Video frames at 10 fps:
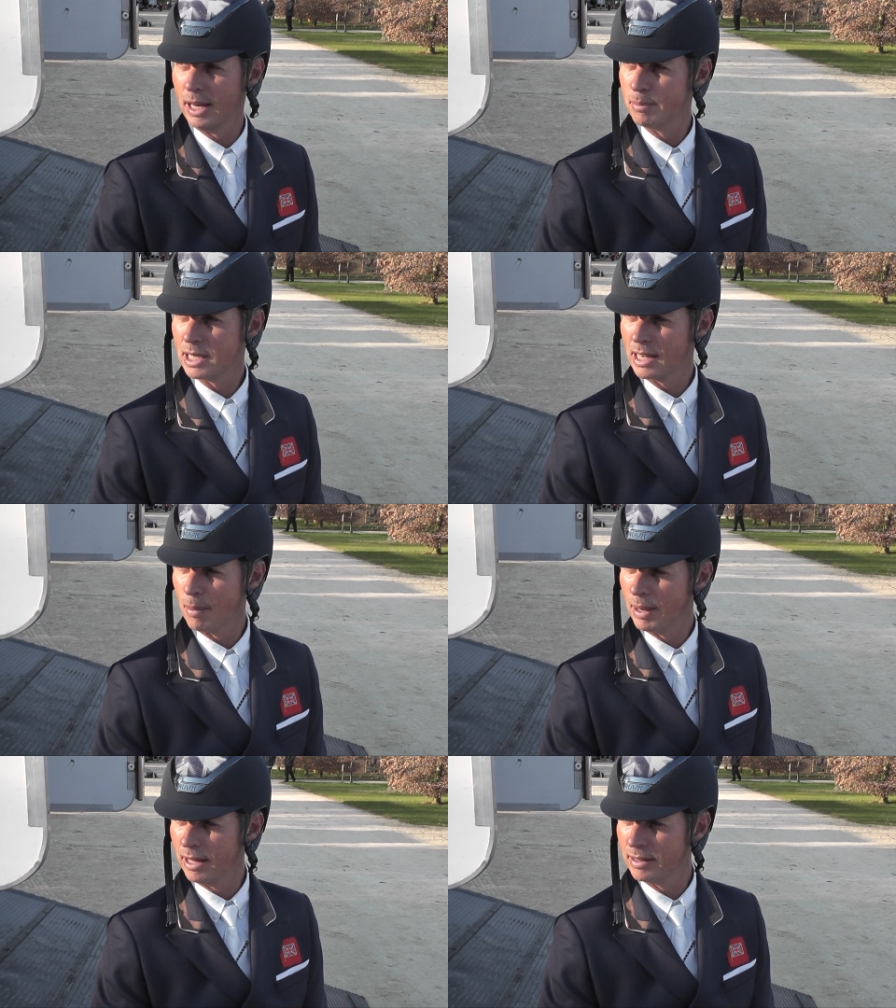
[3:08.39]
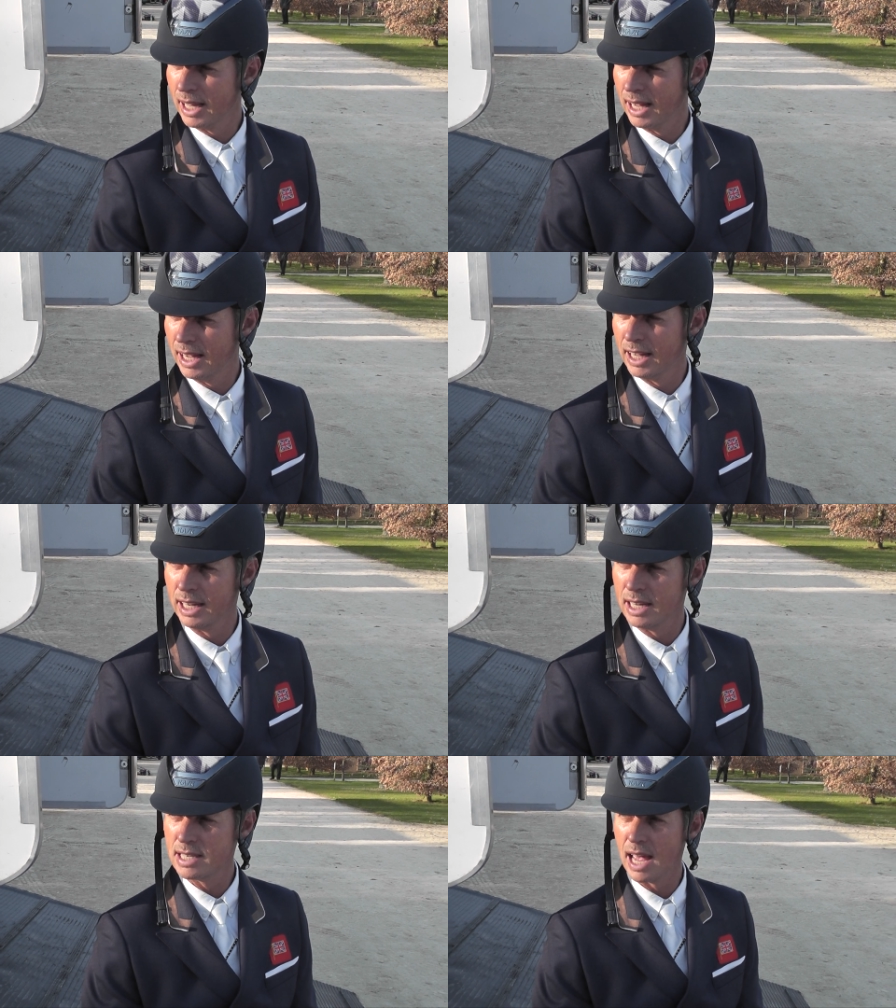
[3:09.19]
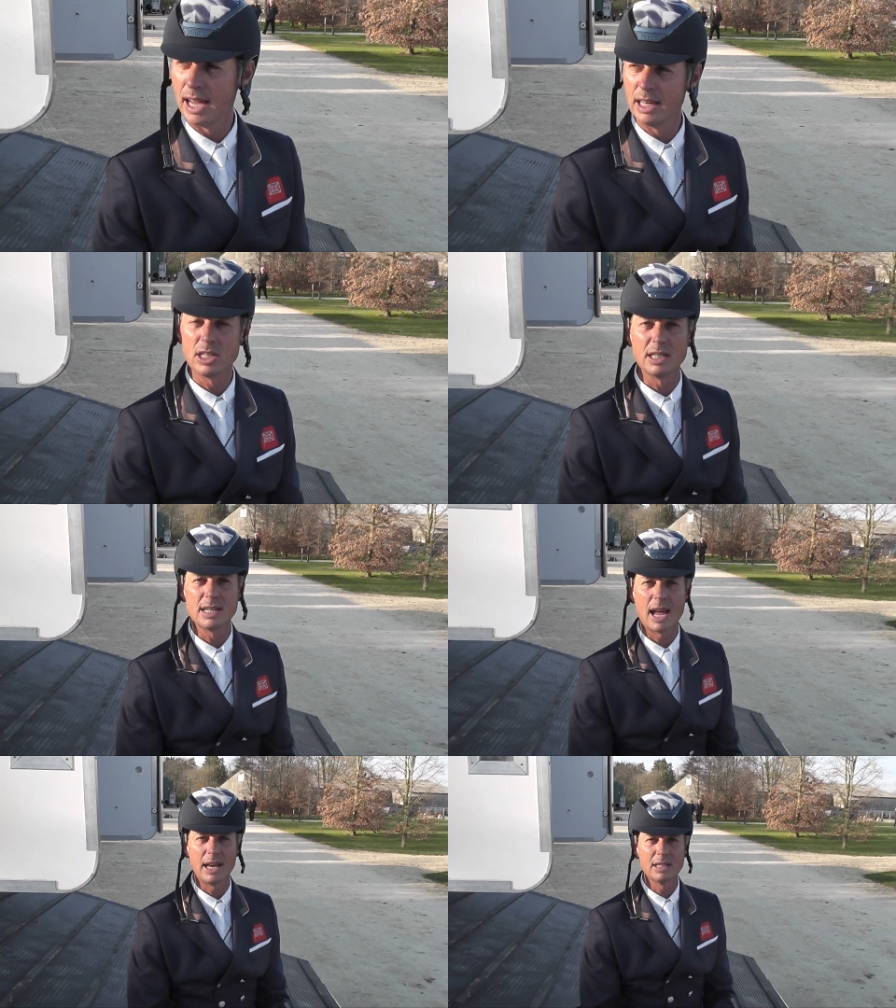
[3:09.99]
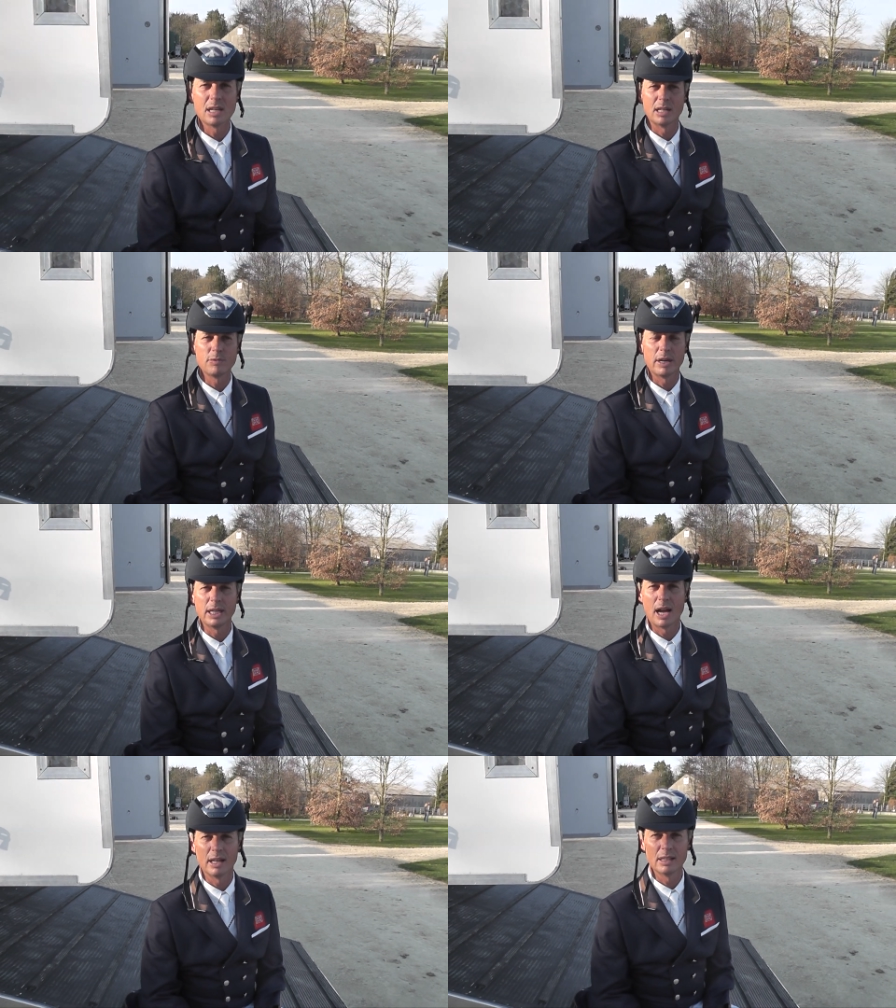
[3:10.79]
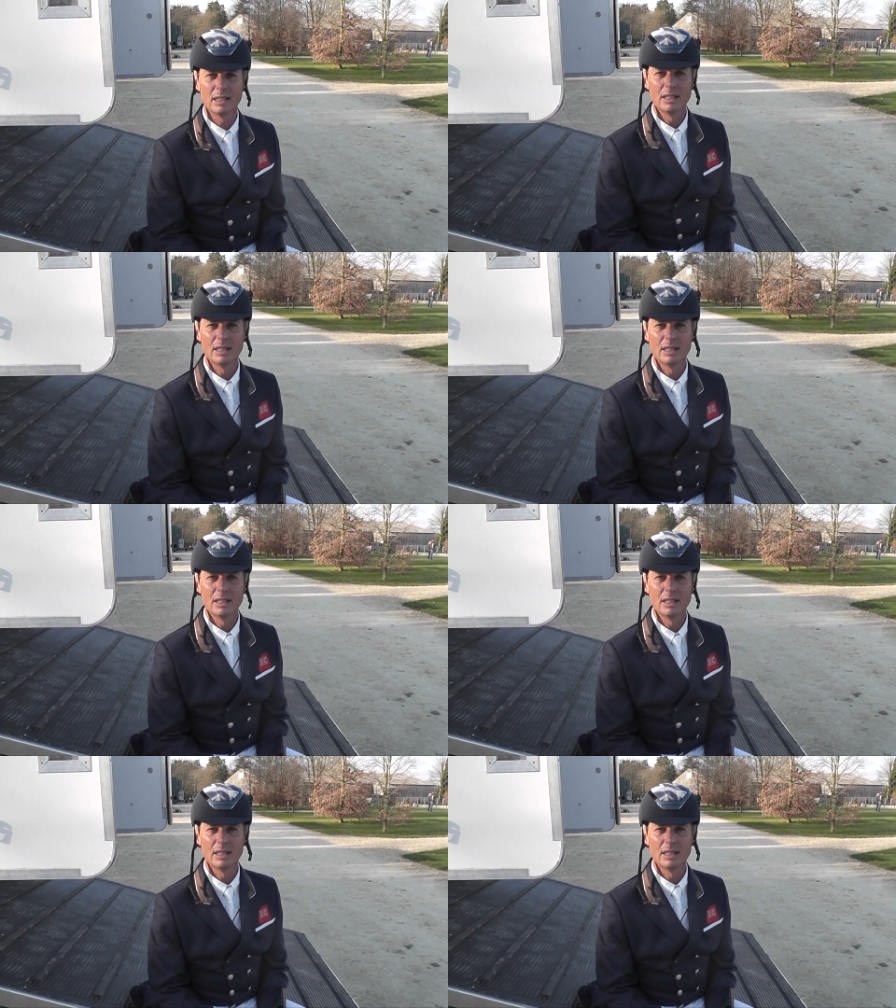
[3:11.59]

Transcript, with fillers: him to come out there at his age, he's 10, so that's very young.